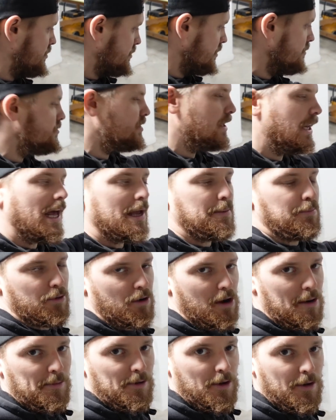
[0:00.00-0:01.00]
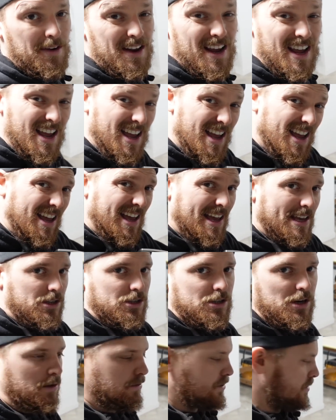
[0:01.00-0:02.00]
soon as you lay primer on, it
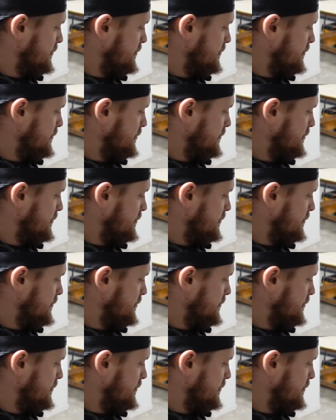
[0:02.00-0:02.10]
shows